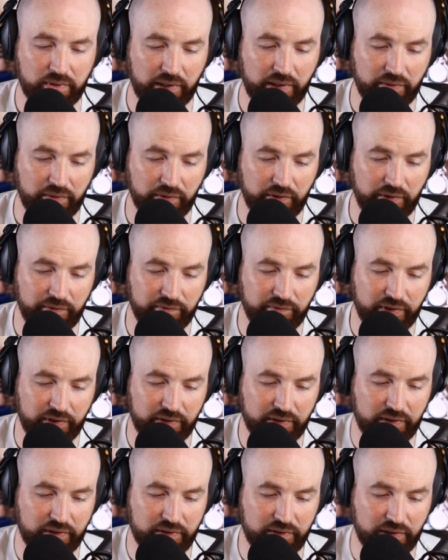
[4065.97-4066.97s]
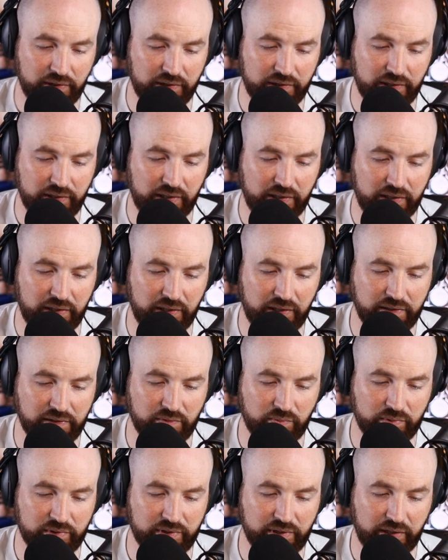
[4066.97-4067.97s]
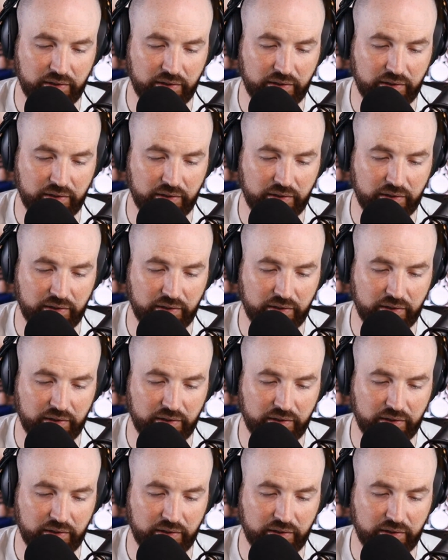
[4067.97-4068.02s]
I don't even think that Danny Ings was a